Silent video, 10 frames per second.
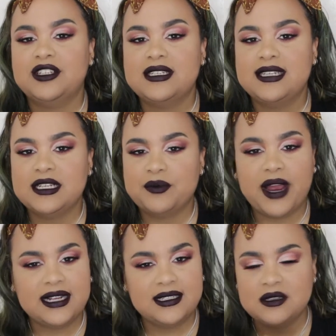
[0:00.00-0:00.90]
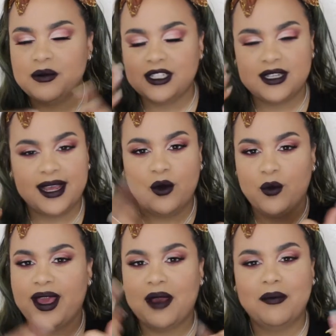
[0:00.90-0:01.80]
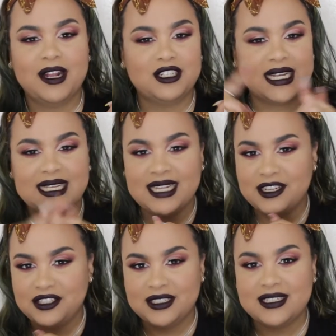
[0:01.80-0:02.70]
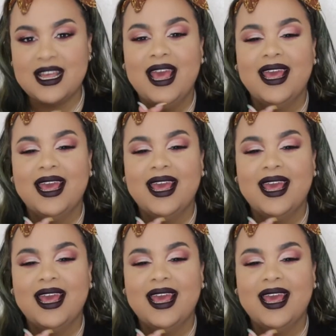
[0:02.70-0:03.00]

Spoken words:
just takes practice, much like a wing, much like lashes.